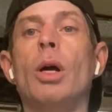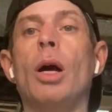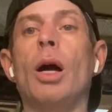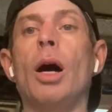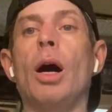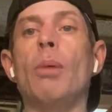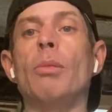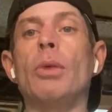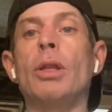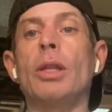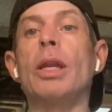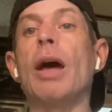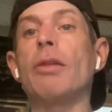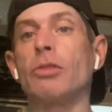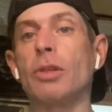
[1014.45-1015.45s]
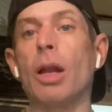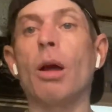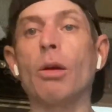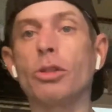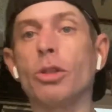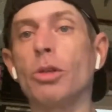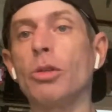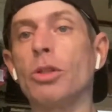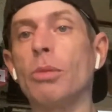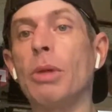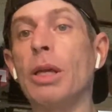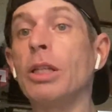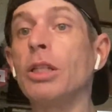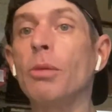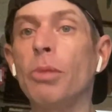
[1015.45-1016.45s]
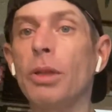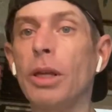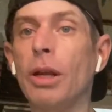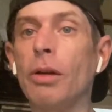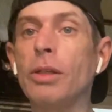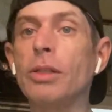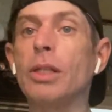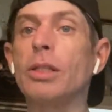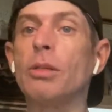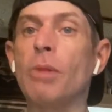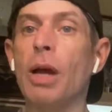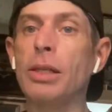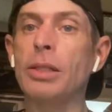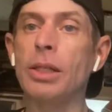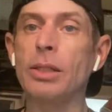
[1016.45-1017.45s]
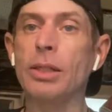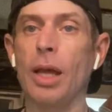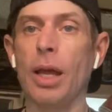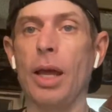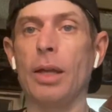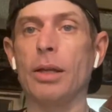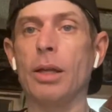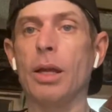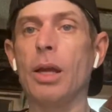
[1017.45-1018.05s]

um, and then after that, I'll show you some incomplete areas and some ideas I had.